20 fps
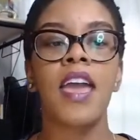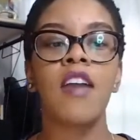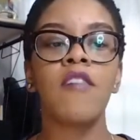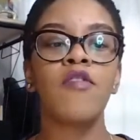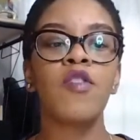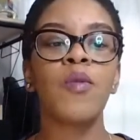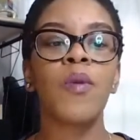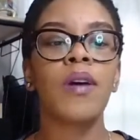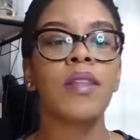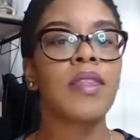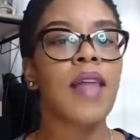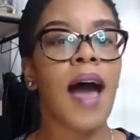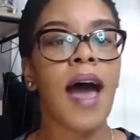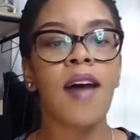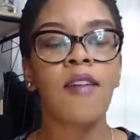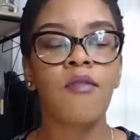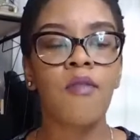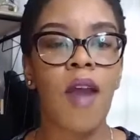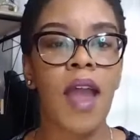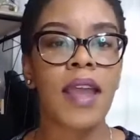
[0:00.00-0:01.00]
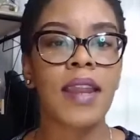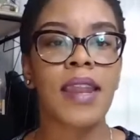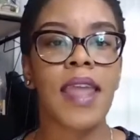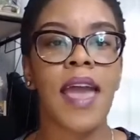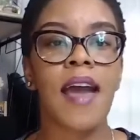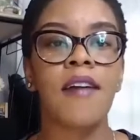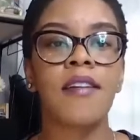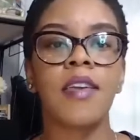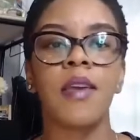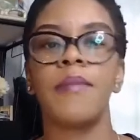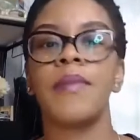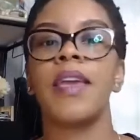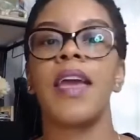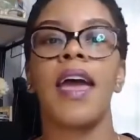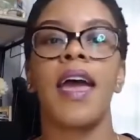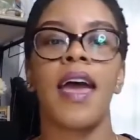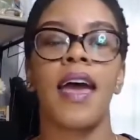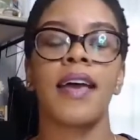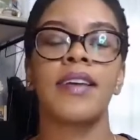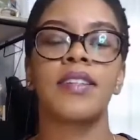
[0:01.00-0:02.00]
If you are live right now, give me
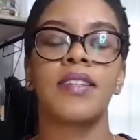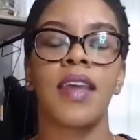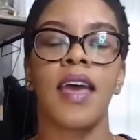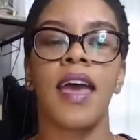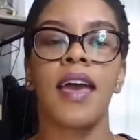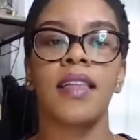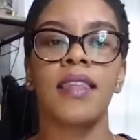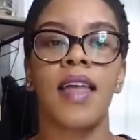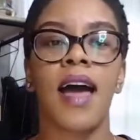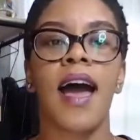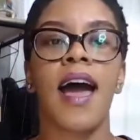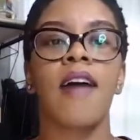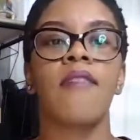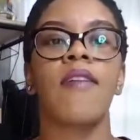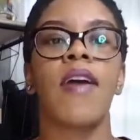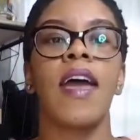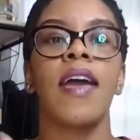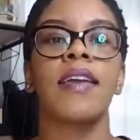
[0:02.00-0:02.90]
a hashtag live